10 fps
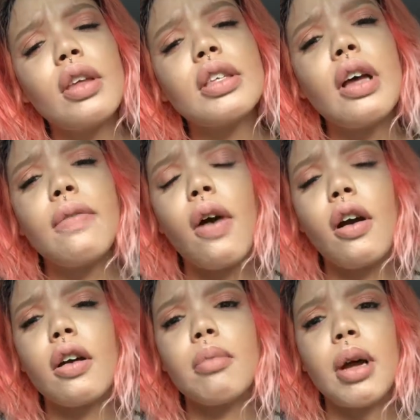
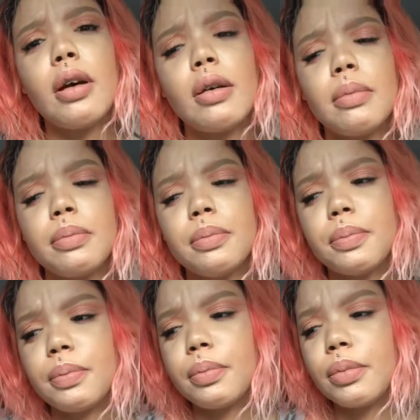self-harm
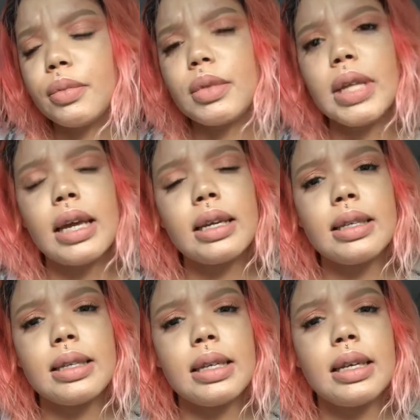
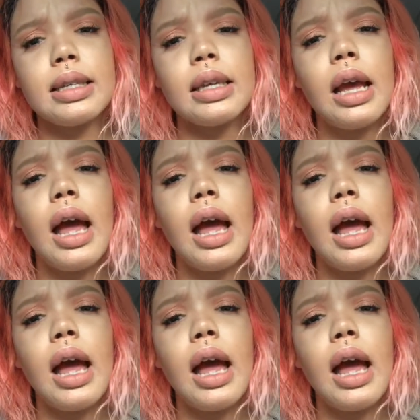tendencies,